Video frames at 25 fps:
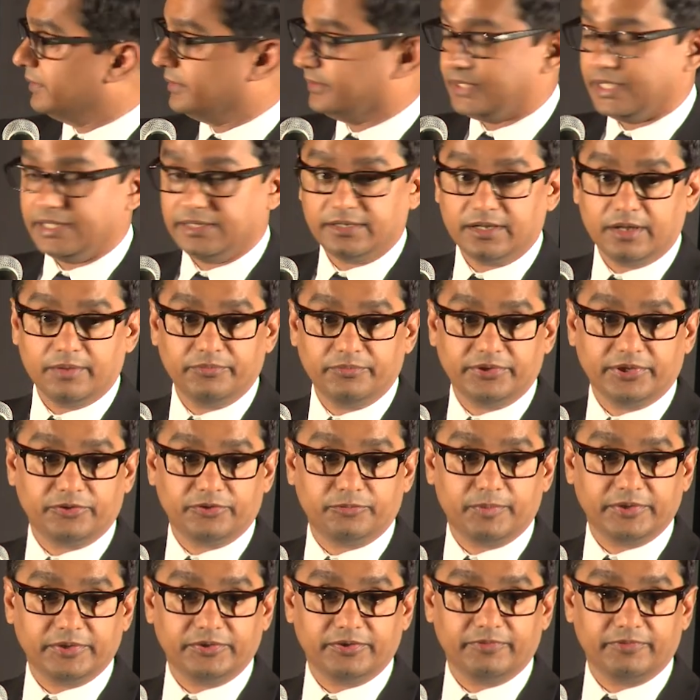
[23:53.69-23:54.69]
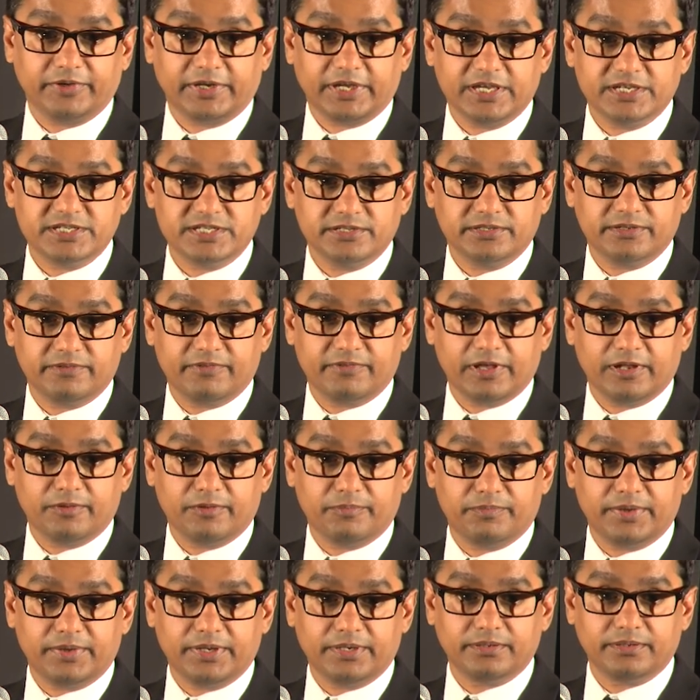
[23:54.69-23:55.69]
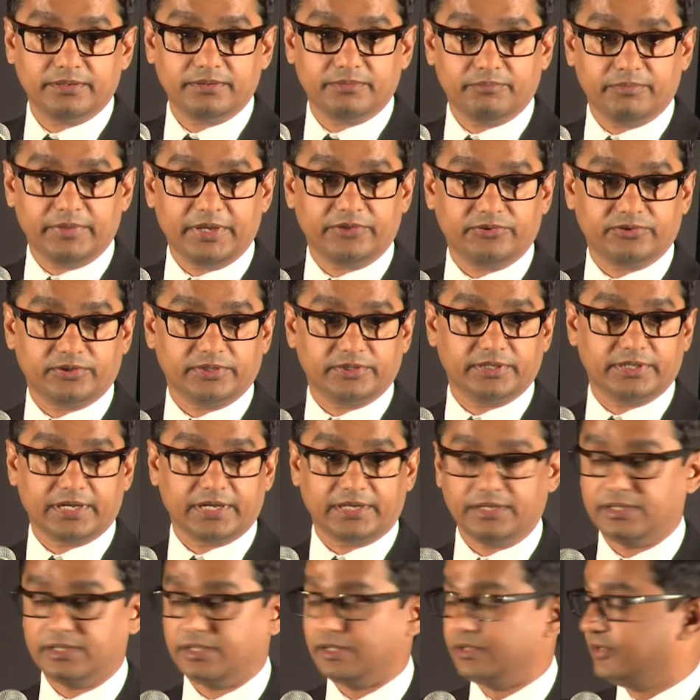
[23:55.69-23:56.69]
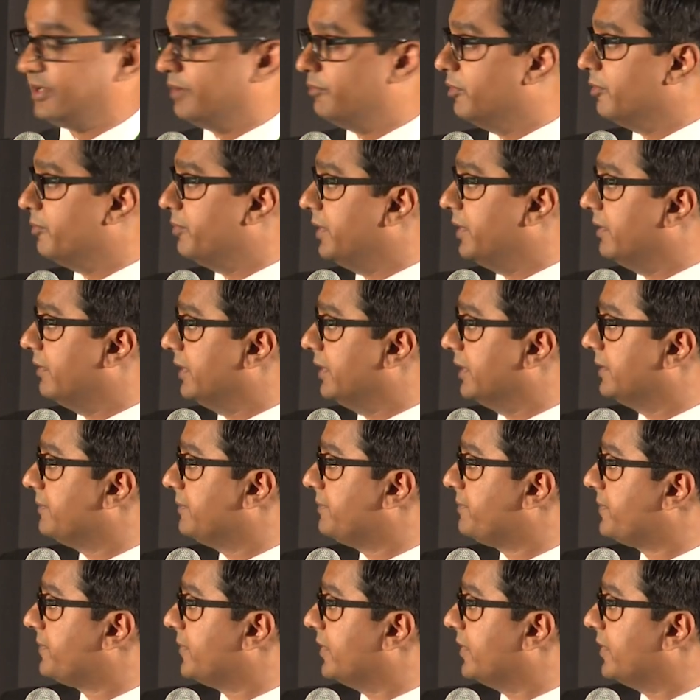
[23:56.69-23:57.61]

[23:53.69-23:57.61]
Then comes the specification development based on the technical demo period